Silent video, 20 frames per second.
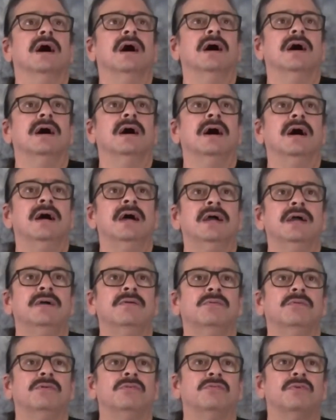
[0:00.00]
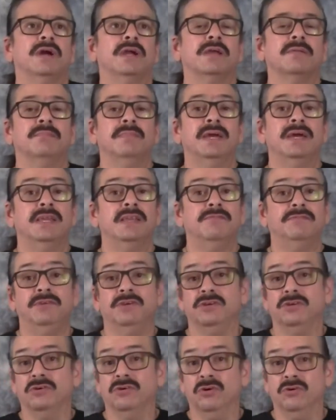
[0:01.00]
I would recommend if you
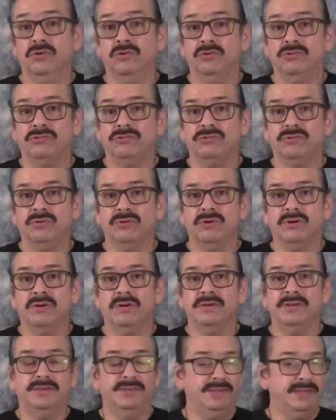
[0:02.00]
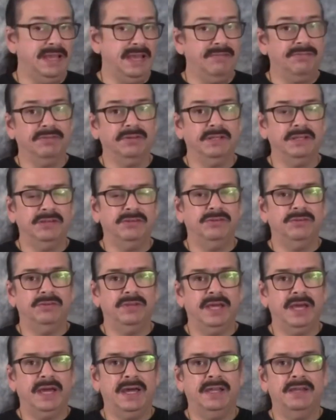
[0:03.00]
can go to a store, definitely do
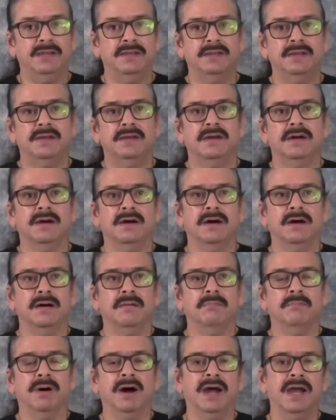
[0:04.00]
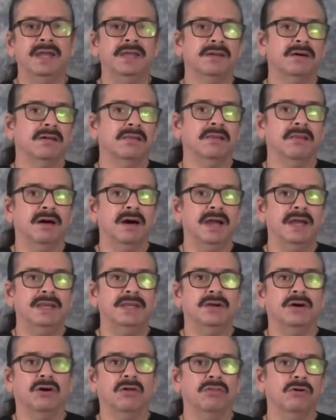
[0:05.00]
that. Buying online,
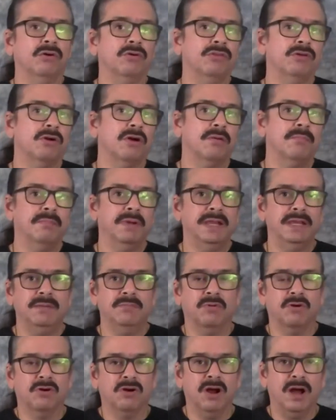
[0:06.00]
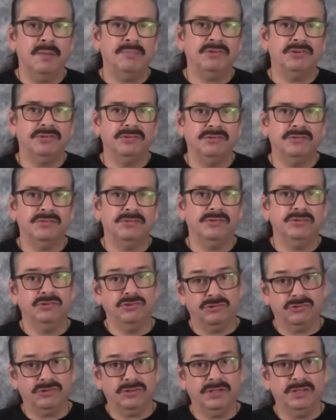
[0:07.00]
although there are many more options
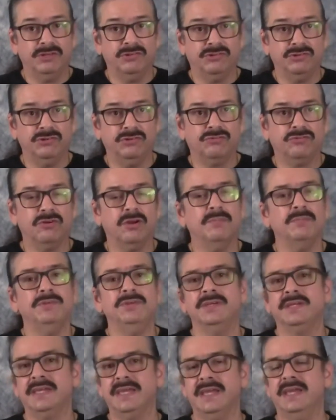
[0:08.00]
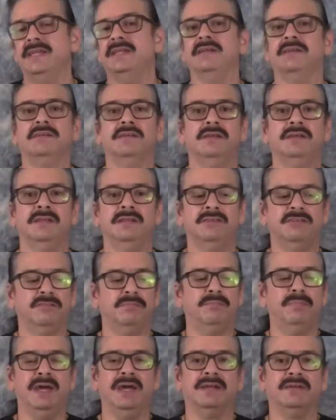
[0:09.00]
usually to choose from, you can't
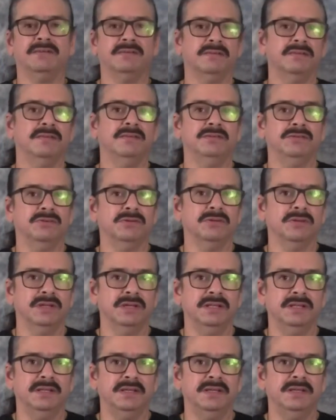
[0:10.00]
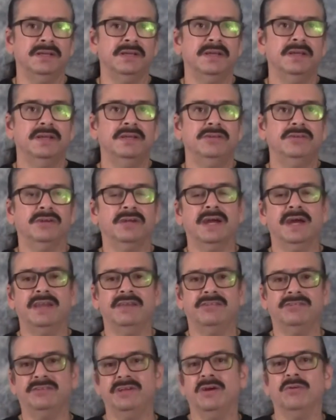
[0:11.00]
inspect the ukulele. You're kind
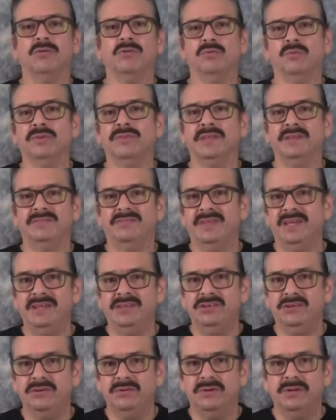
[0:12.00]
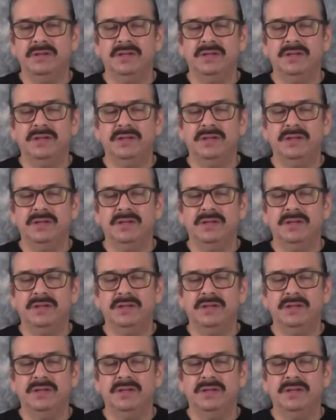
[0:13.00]
of stuck with what they send you.